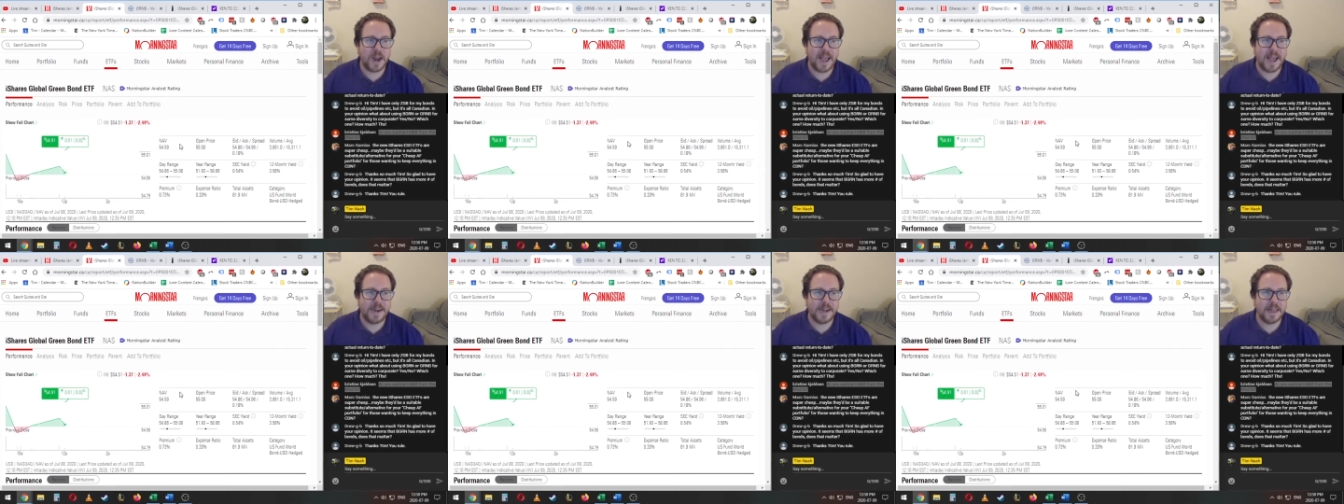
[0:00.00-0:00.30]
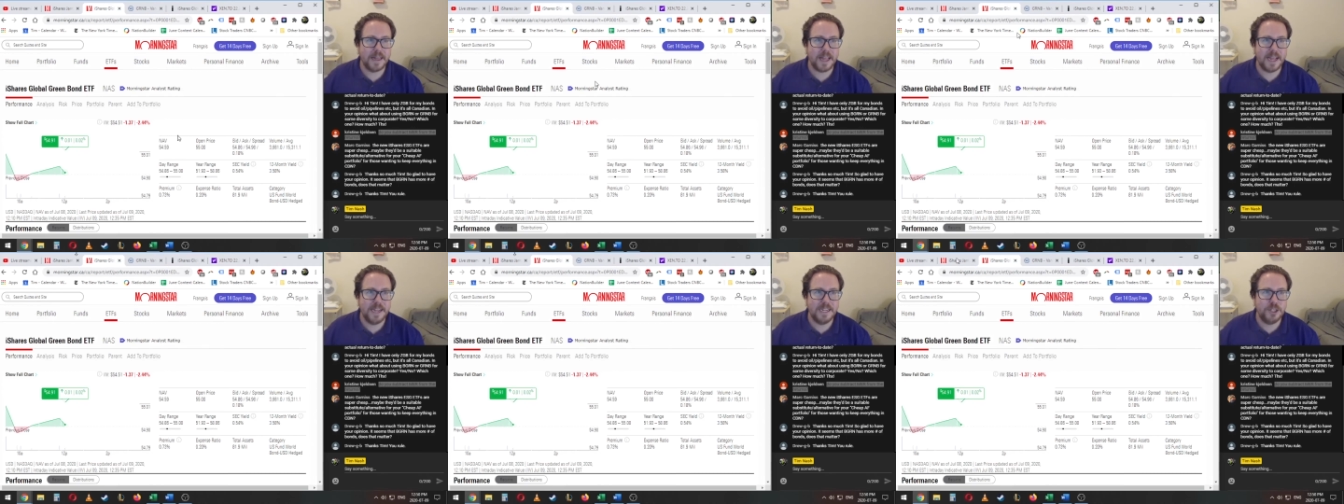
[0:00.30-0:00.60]
and I
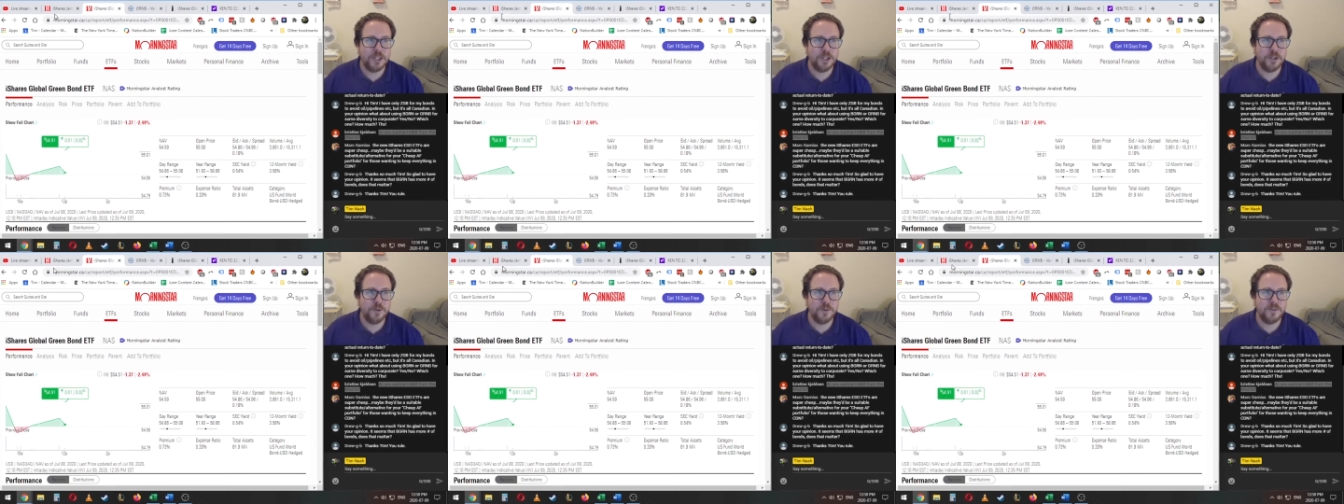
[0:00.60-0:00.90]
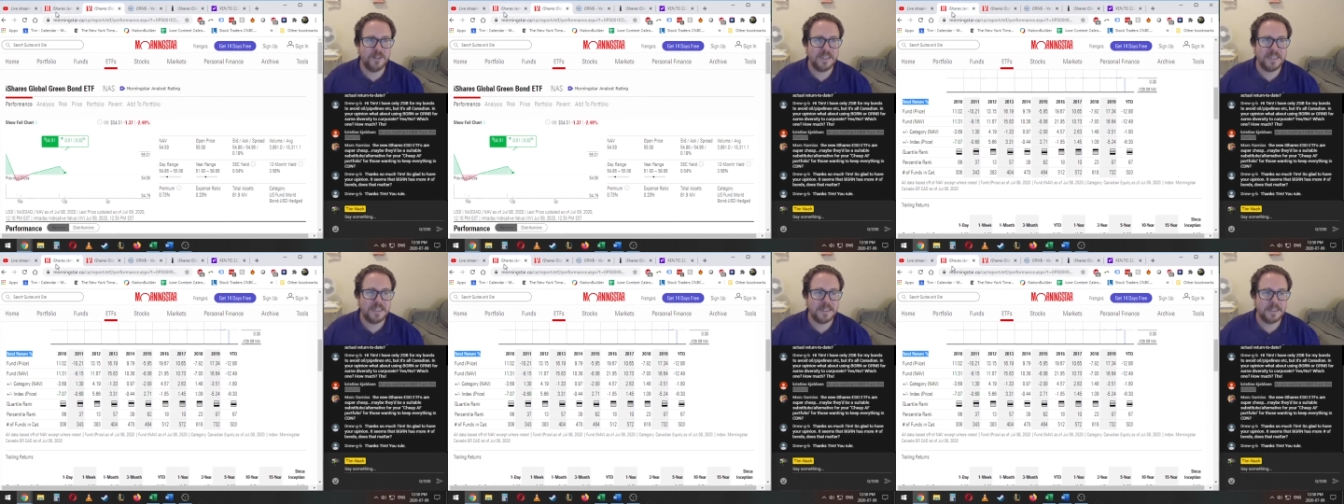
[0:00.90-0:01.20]
like
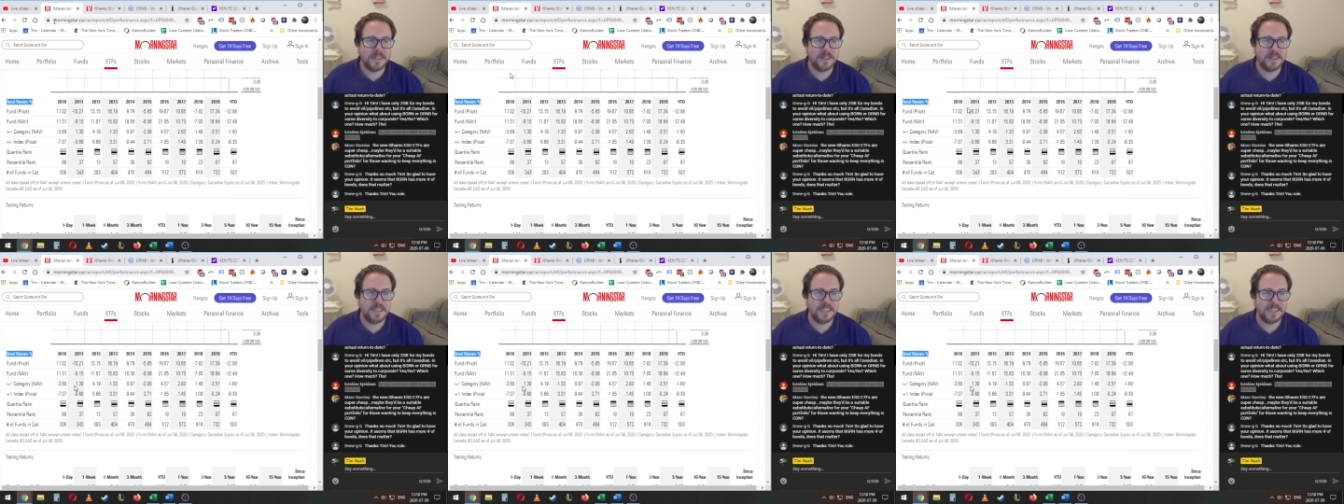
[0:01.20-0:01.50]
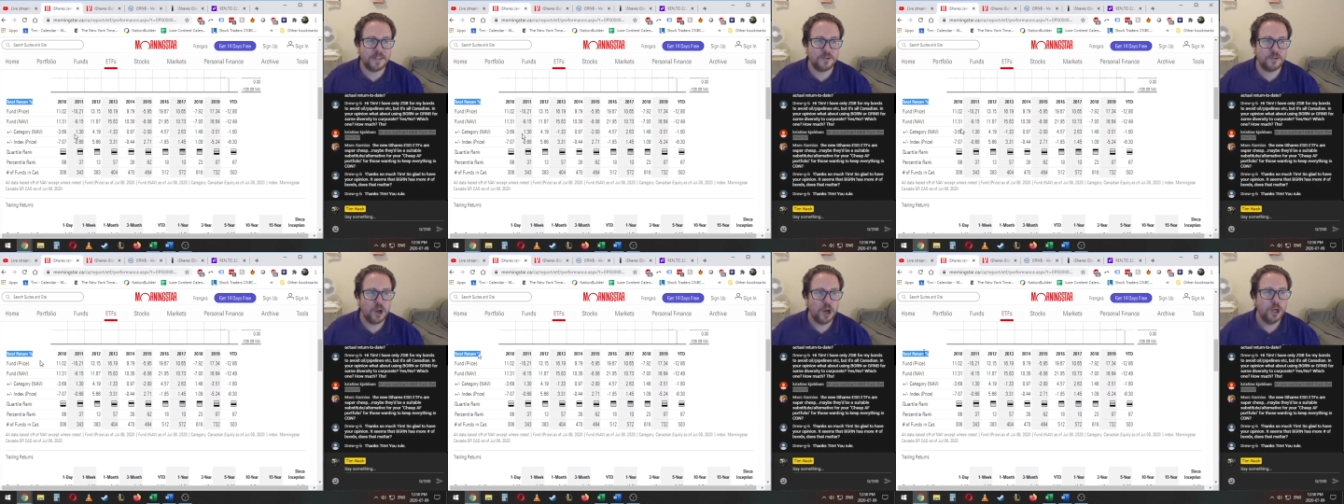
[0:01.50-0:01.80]
using
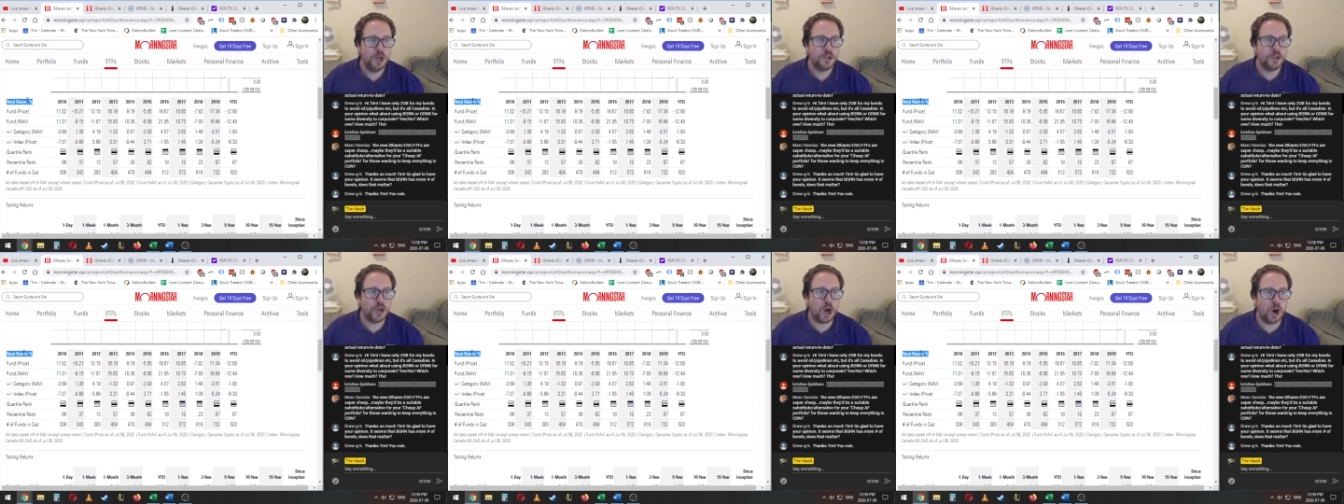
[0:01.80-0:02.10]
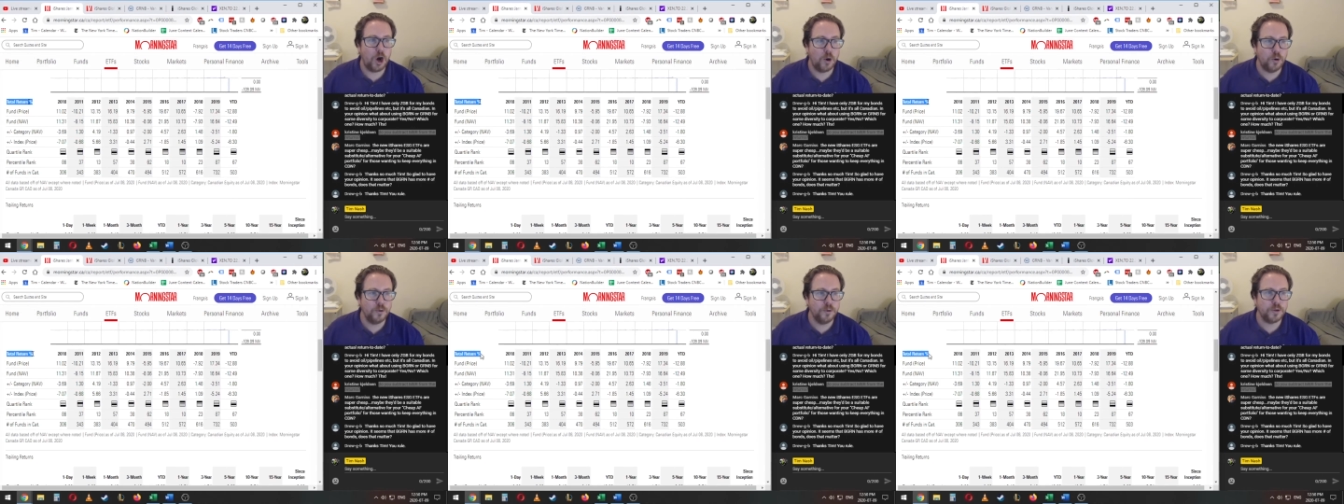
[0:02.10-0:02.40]
this
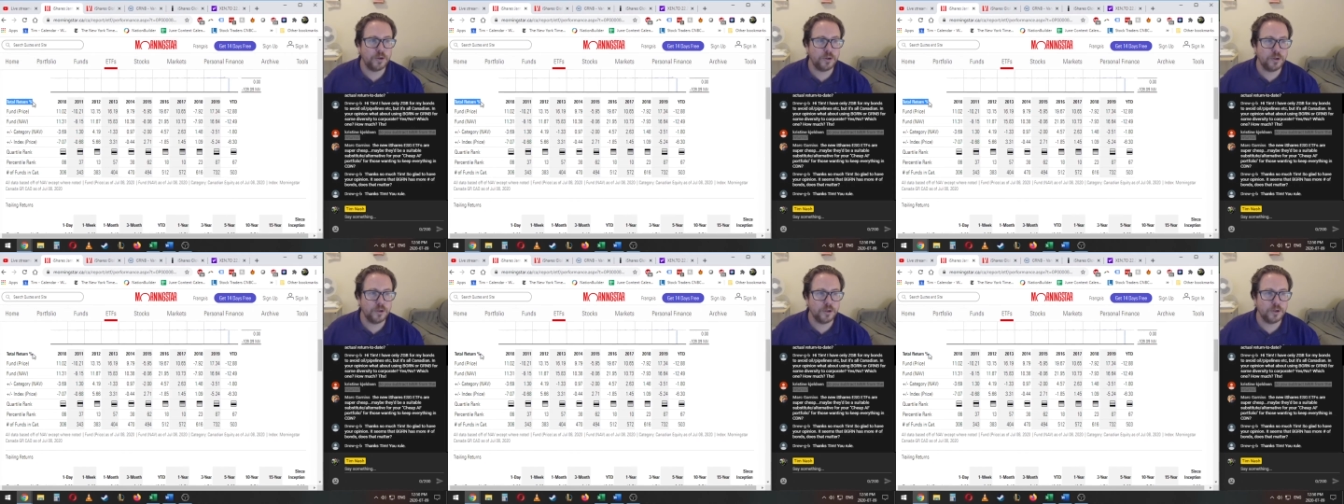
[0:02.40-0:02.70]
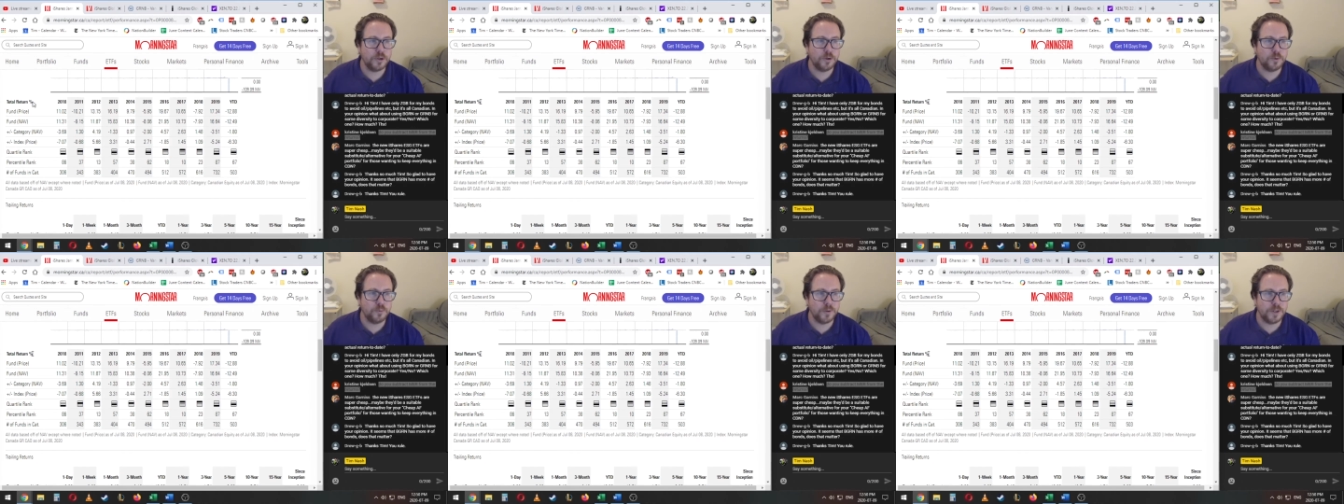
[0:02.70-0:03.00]
total
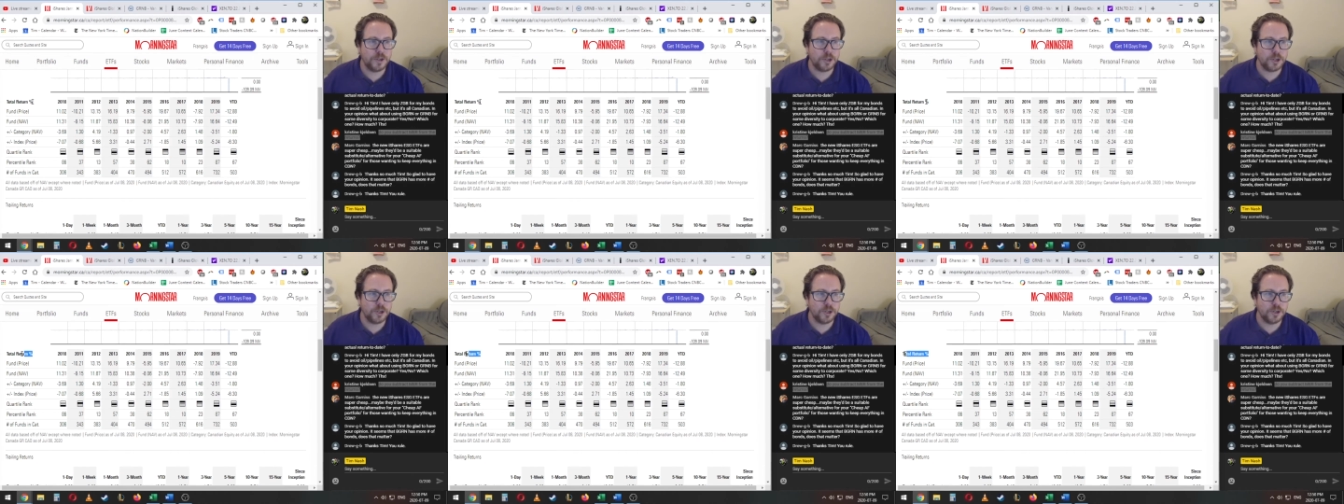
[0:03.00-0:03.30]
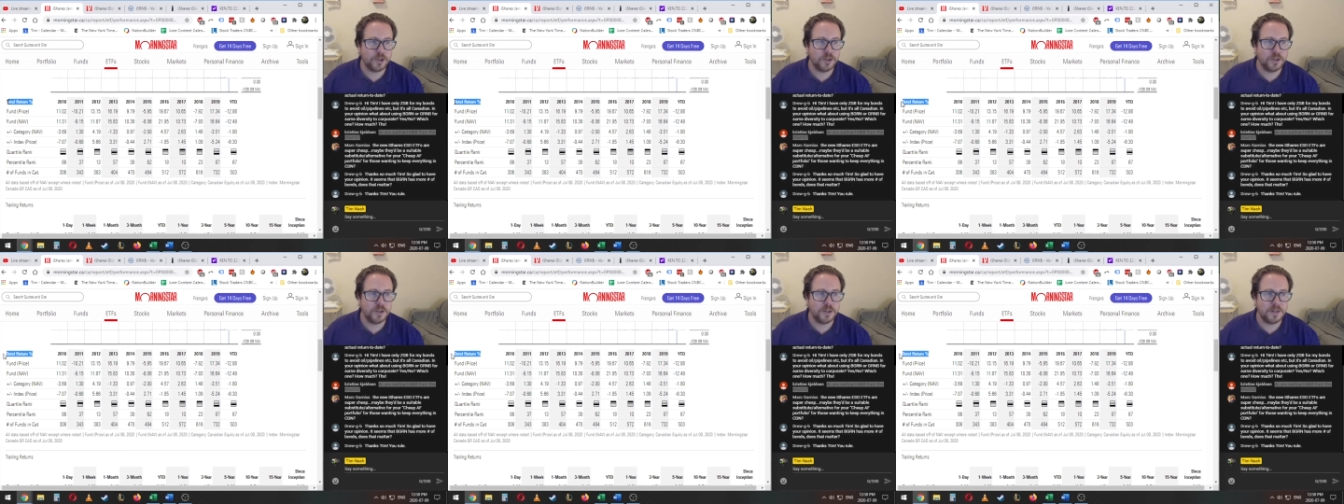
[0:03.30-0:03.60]

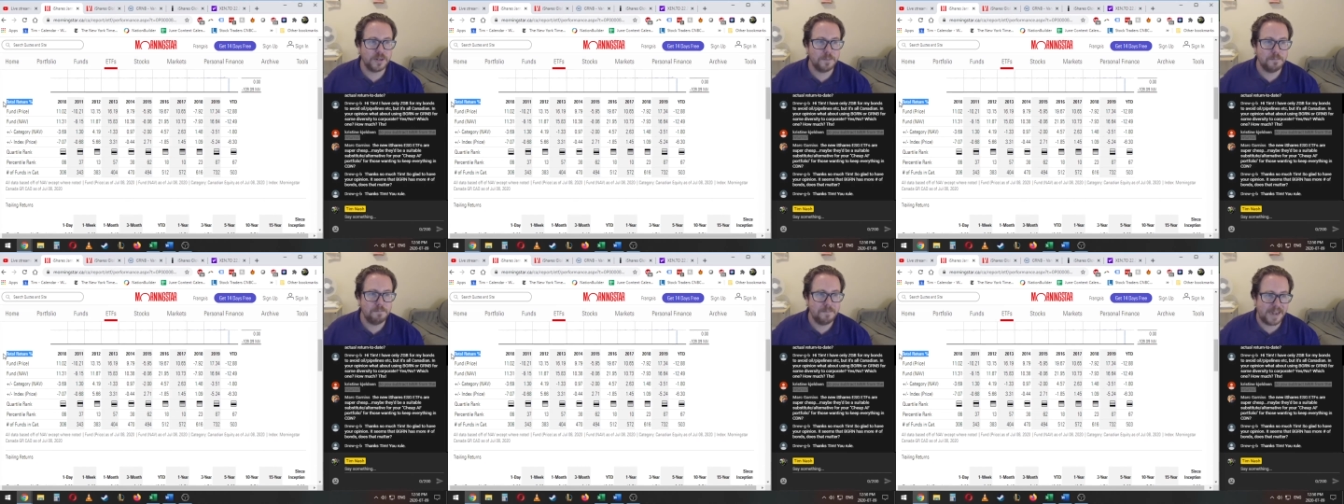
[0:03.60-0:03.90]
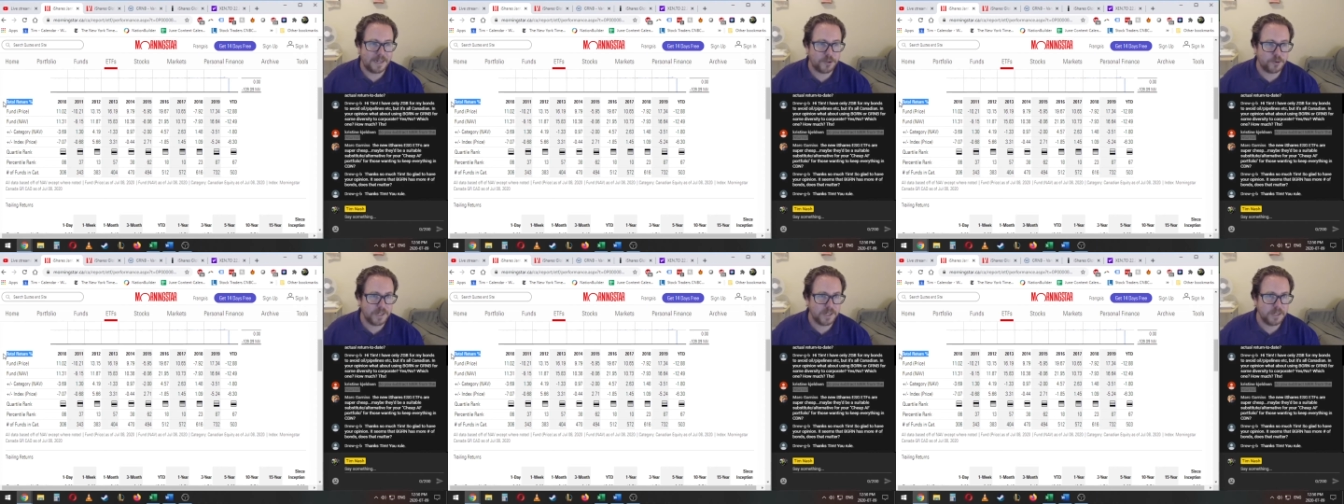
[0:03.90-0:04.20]
return
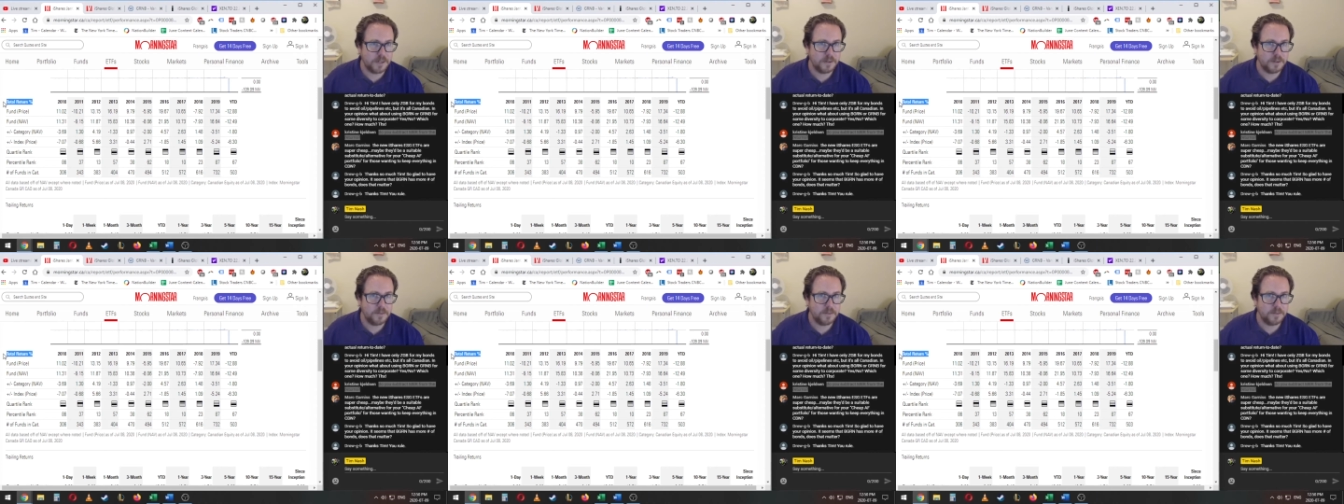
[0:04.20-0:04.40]
metric.